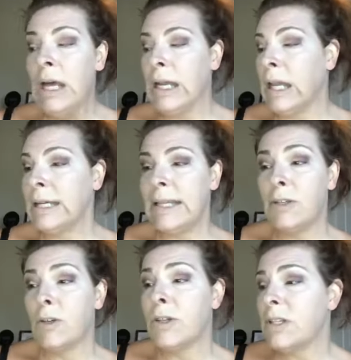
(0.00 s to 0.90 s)
Now, like I said,
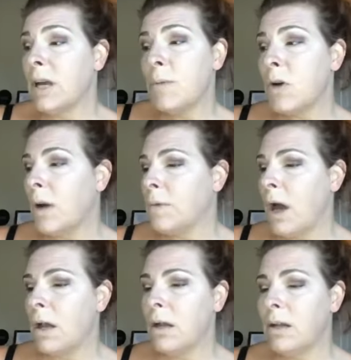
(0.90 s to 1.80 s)
during the summer, I'm
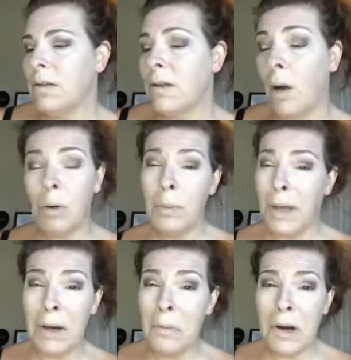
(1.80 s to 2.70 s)
not real
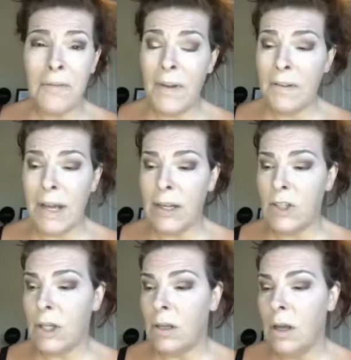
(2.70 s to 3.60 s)
big on wearing
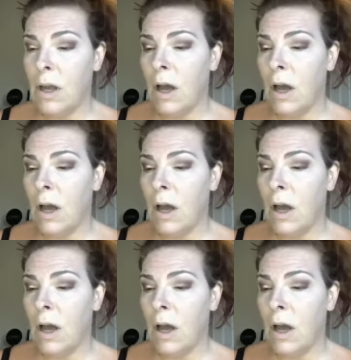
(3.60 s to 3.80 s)
foundation.